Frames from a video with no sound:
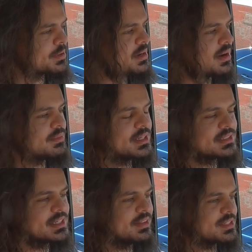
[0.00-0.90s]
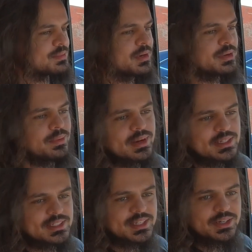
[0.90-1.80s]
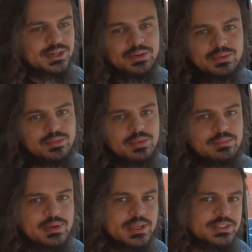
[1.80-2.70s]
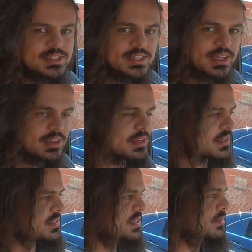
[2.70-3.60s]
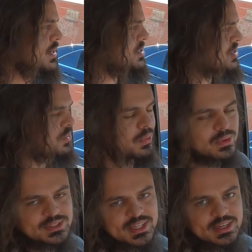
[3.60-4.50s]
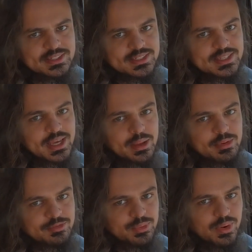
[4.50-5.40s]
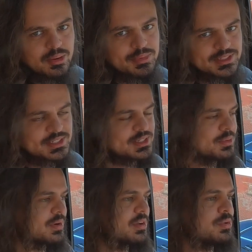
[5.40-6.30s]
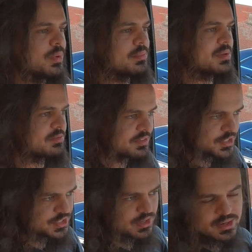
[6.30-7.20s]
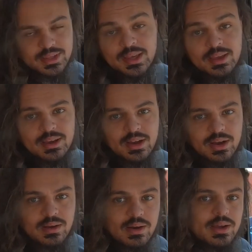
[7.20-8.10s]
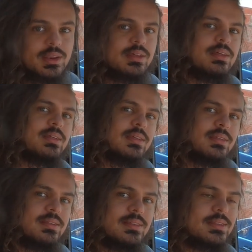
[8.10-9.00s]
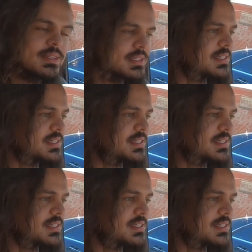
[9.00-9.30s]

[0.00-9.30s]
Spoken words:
a comment, tell us where you want us to go. We may just take it into consideration, or send us a DM if you are a business owner and you want to be featured on this